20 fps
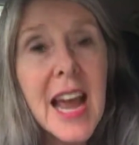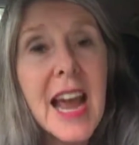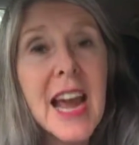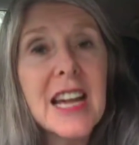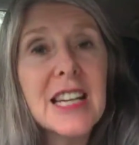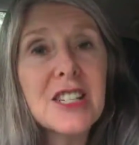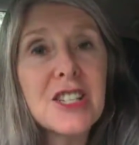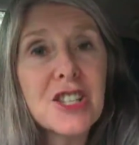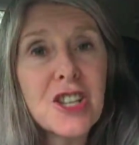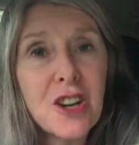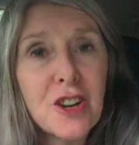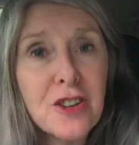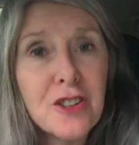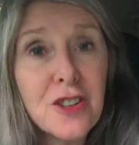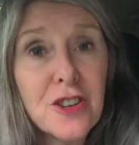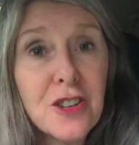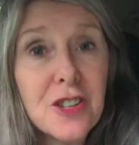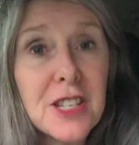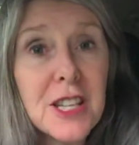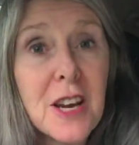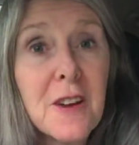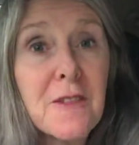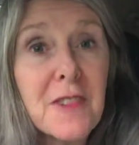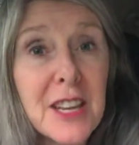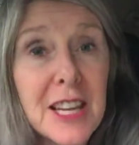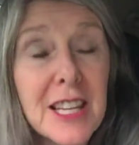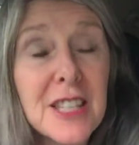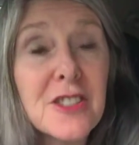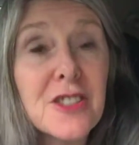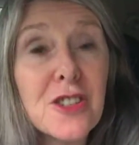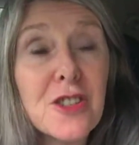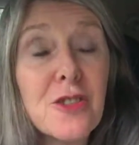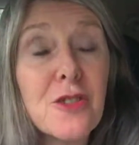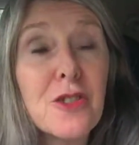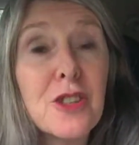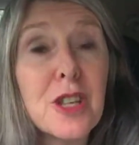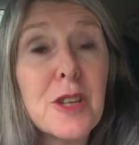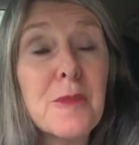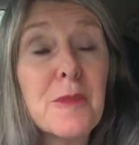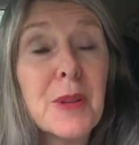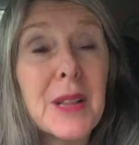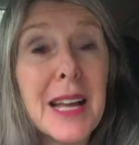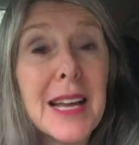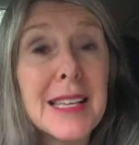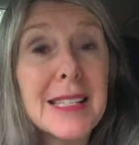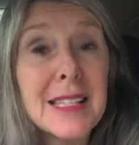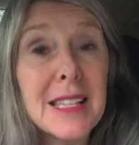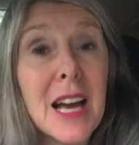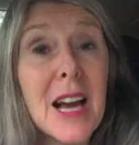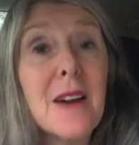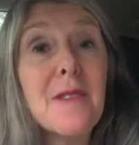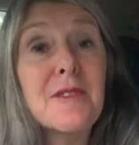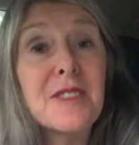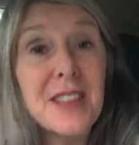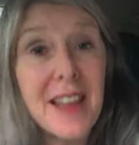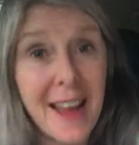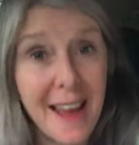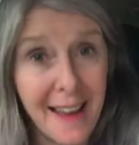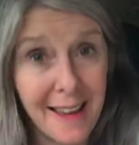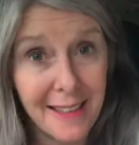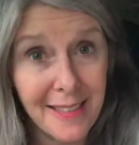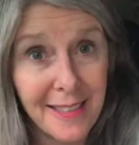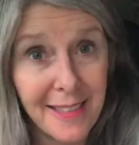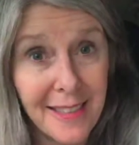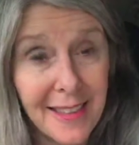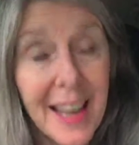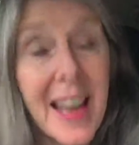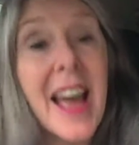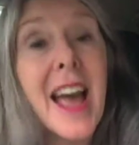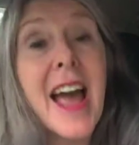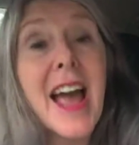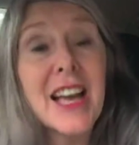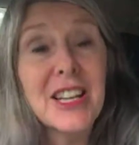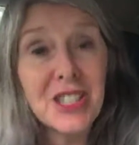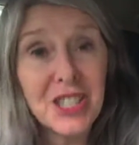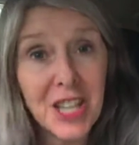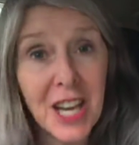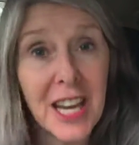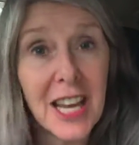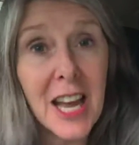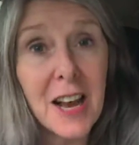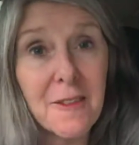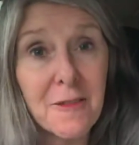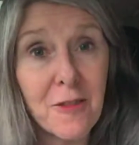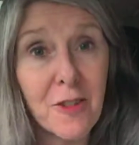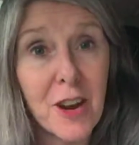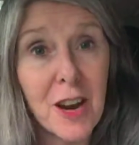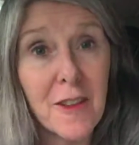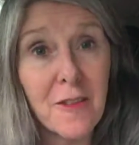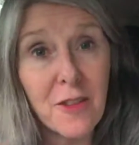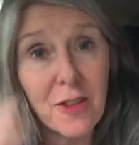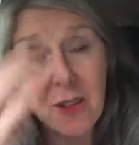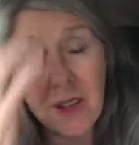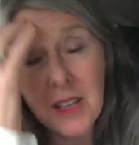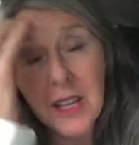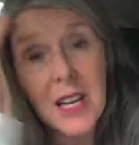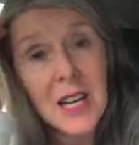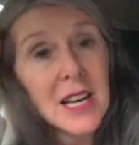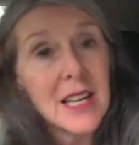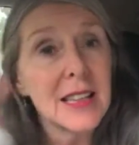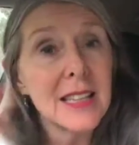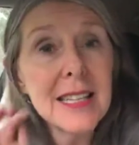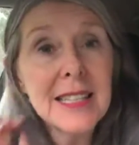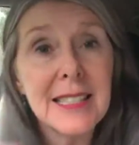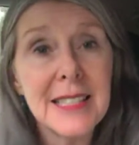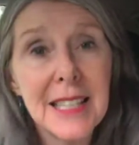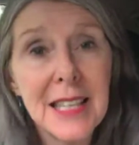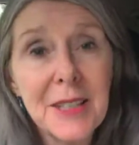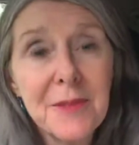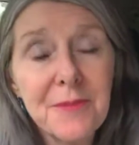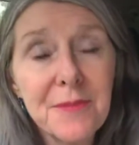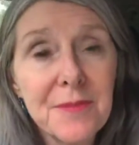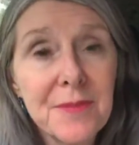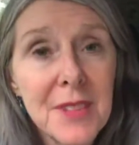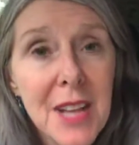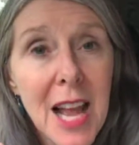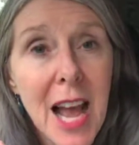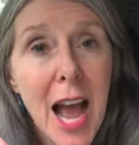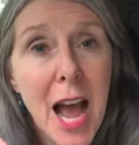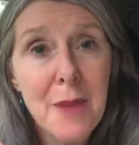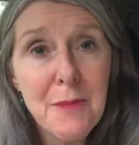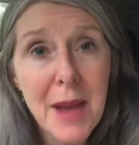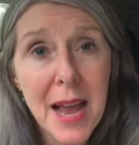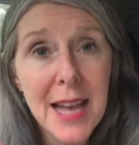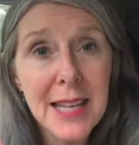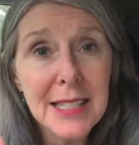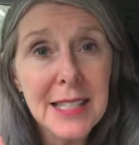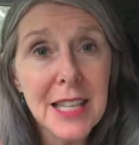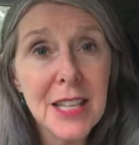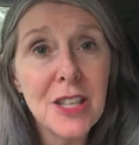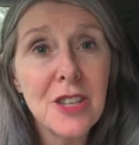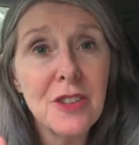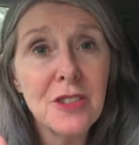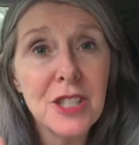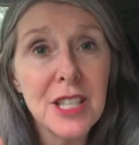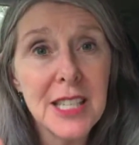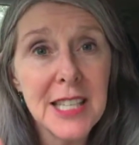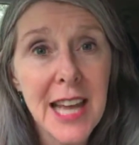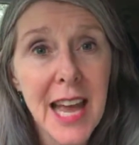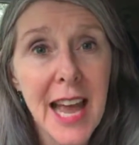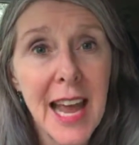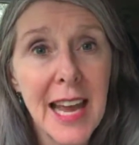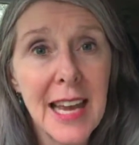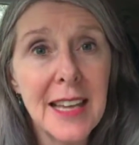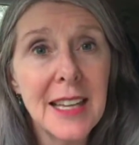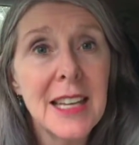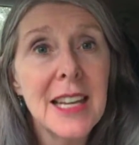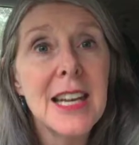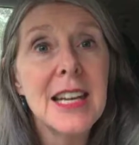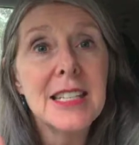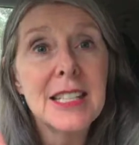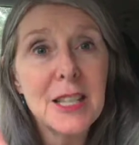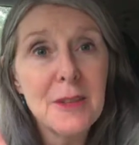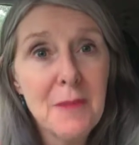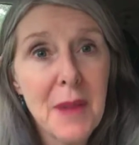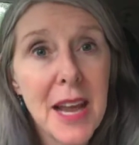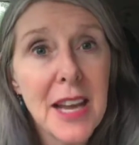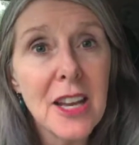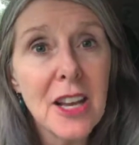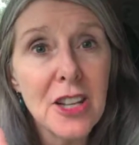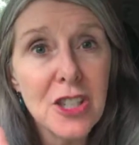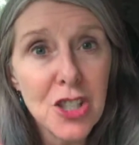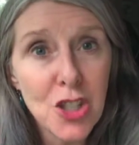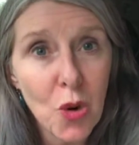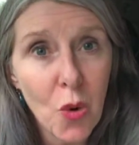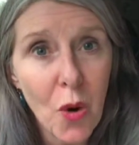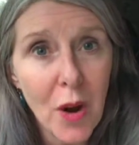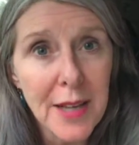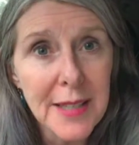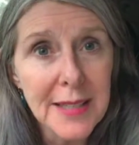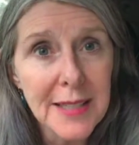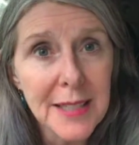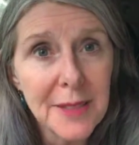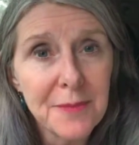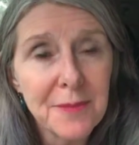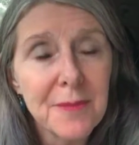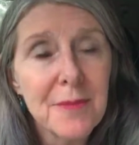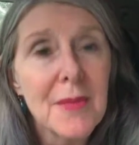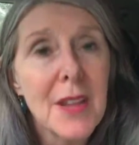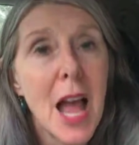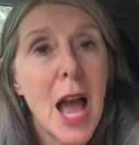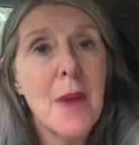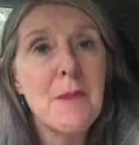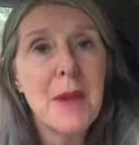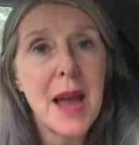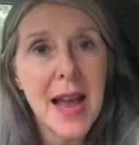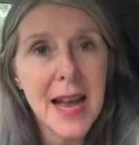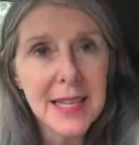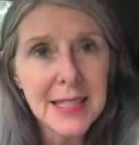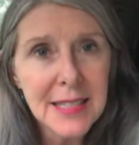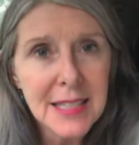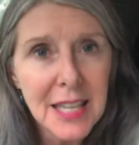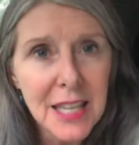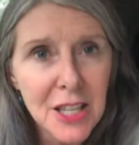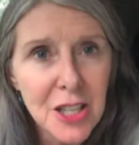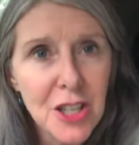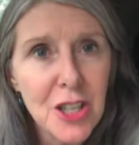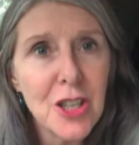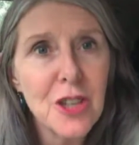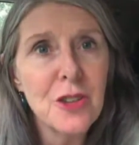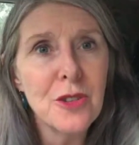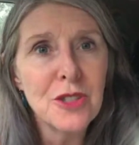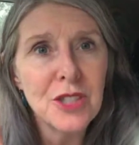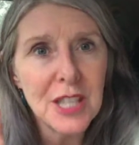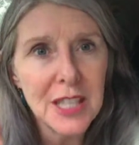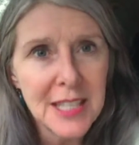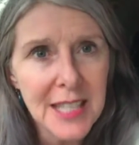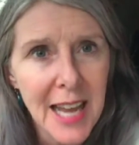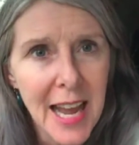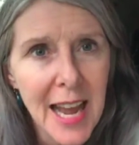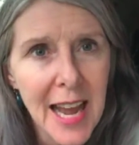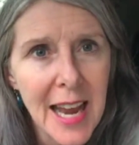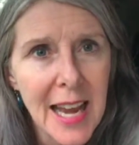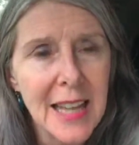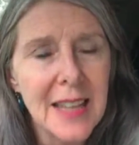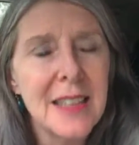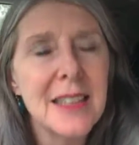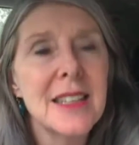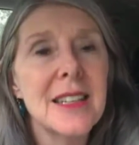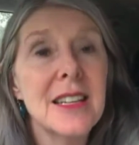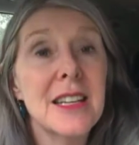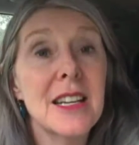and turn yourself into the place of death and check out forever. Listen, I'm asking you today to make a choice. I'm asking you today